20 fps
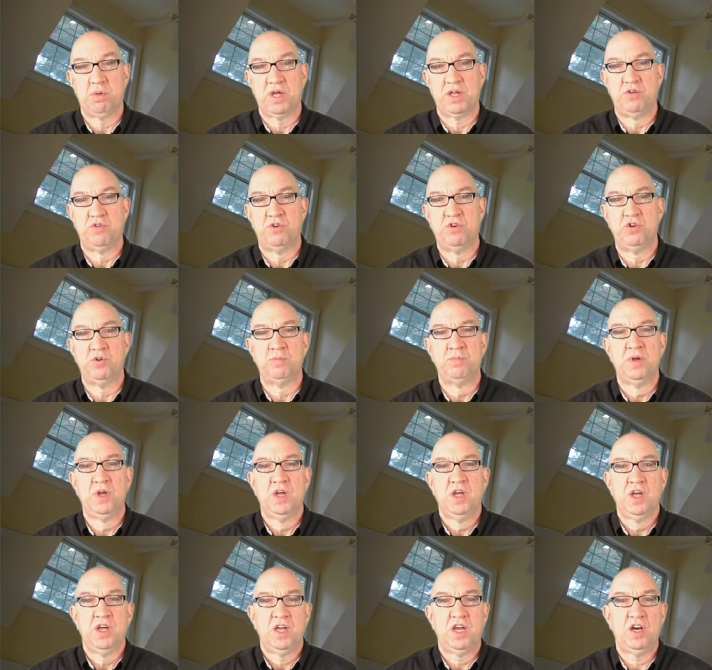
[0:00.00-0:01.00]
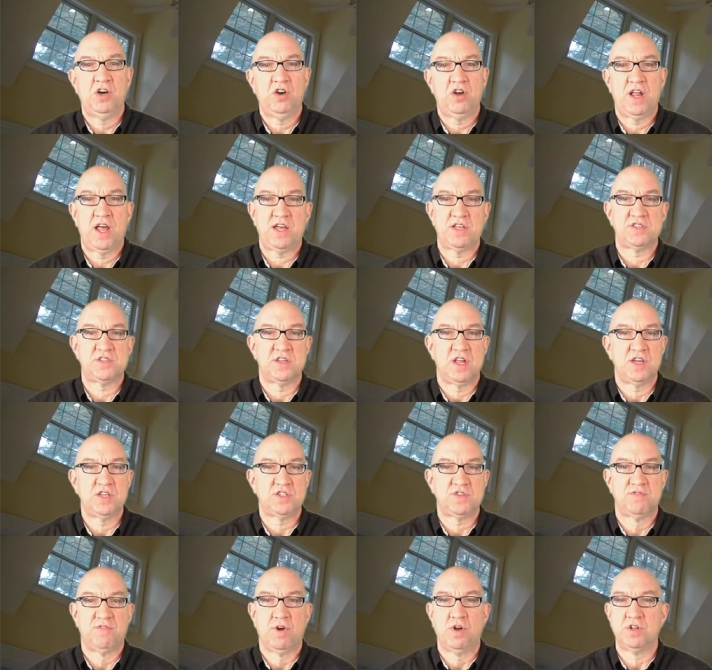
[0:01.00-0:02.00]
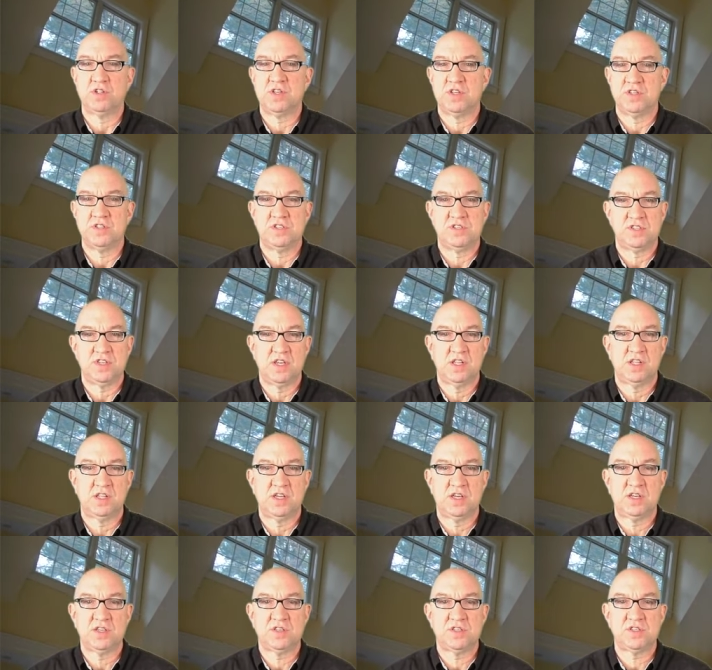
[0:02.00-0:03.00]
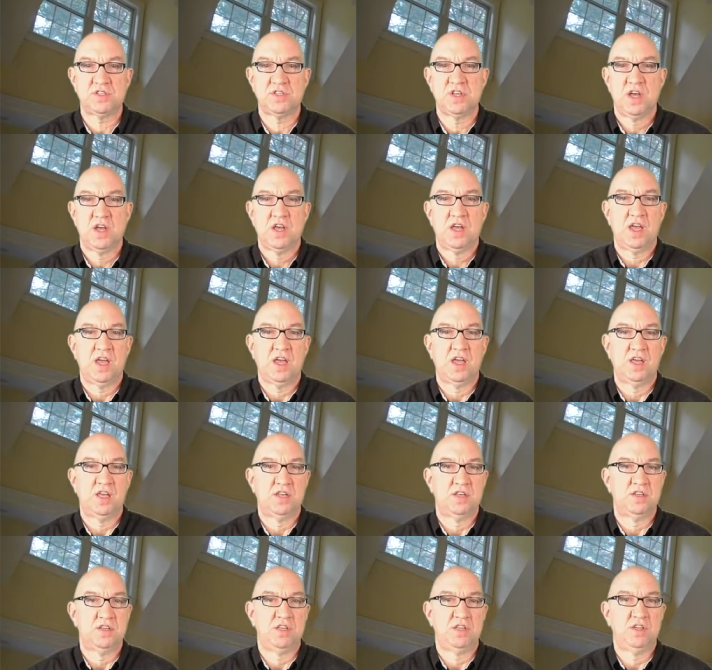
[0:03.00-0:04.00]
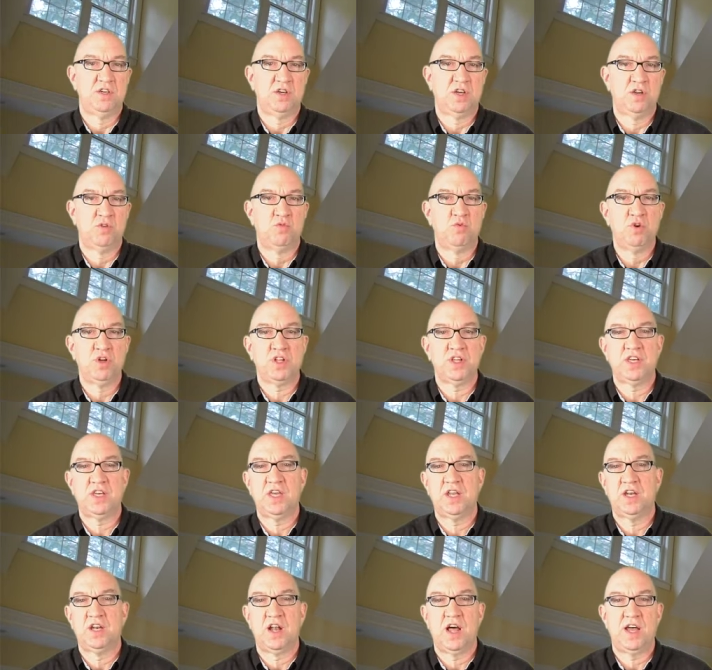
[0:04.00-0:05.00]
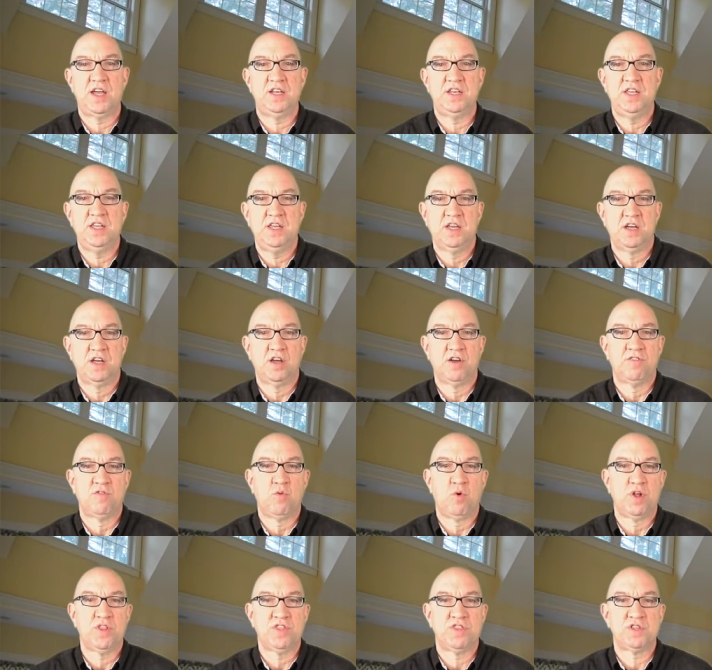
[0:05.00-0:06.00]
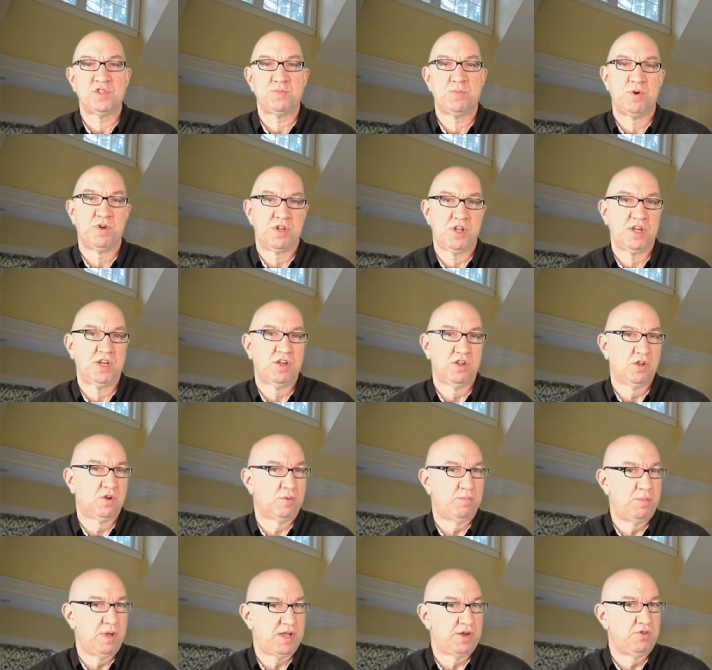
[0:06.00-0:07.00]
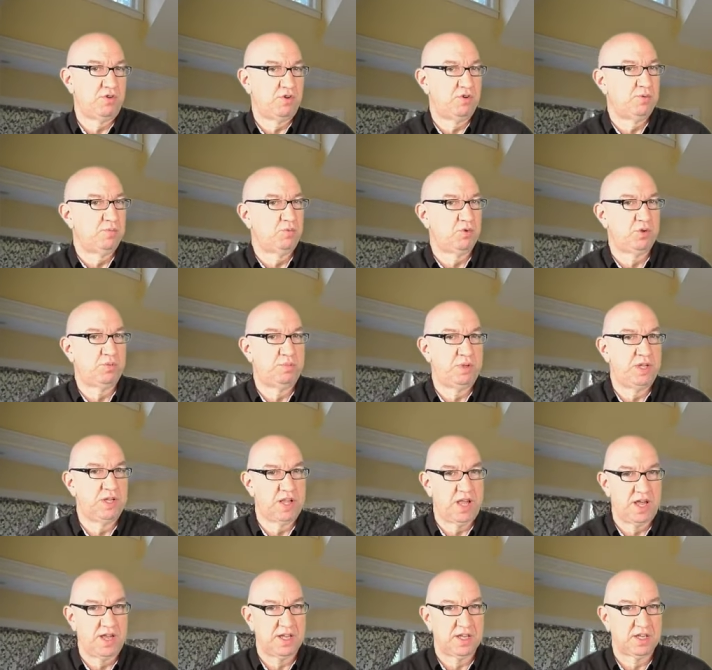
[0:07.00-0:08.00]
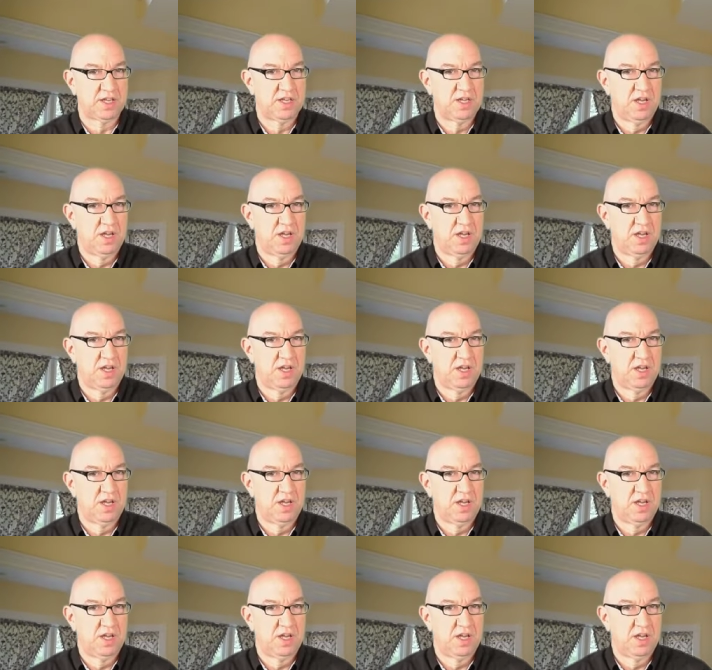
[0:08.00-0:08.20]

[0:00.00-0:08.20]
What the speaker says: bedroom, here it has nice vaulted ceilings, and you can really get an idea of what this particular bedroom would be like.